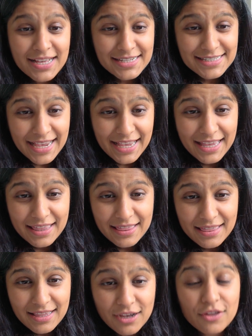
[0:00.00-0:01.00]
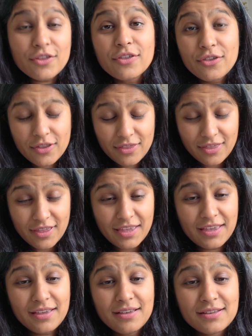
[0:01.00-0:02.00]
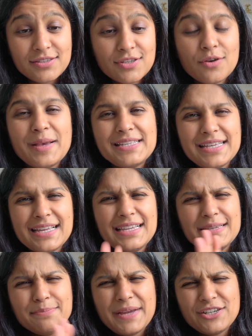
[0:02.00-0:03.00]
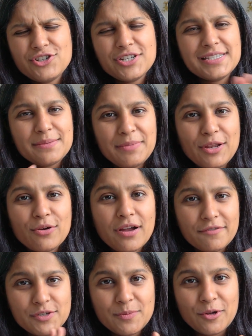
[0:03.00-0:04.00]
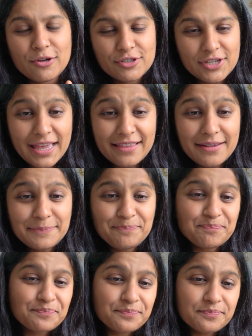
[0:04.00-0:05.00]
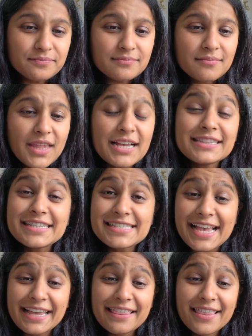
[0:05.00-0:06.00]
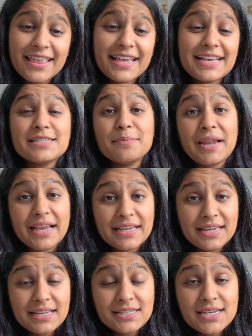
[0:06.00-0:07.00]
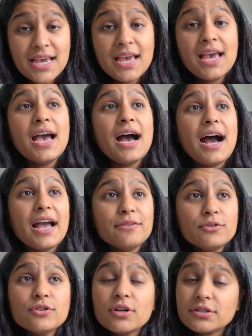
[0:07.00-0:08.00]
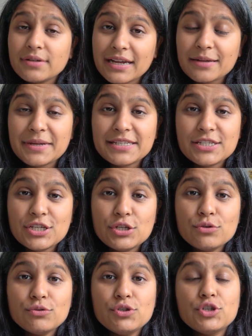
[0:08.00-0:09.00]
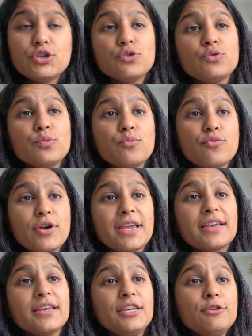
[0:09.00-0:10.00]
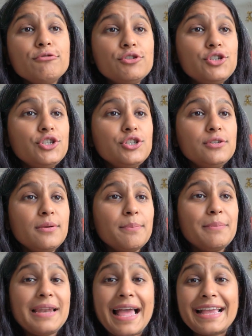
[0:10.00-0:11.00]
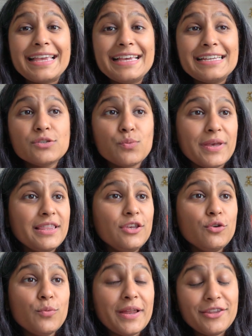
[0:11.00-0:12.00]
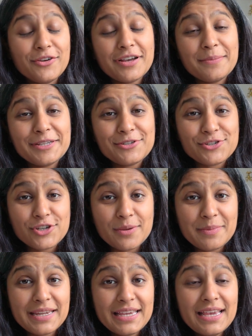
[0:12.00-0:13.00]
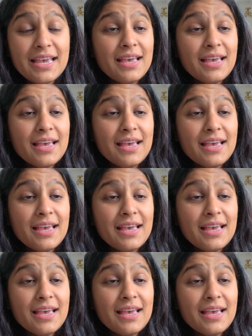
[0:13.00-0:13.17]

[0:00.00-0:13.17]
The third thing, so basically bed sheets and pillow covers belong together. The second thing is a blanket. I would not recommend you to bring a huge blanket with you when you're coming to Germany,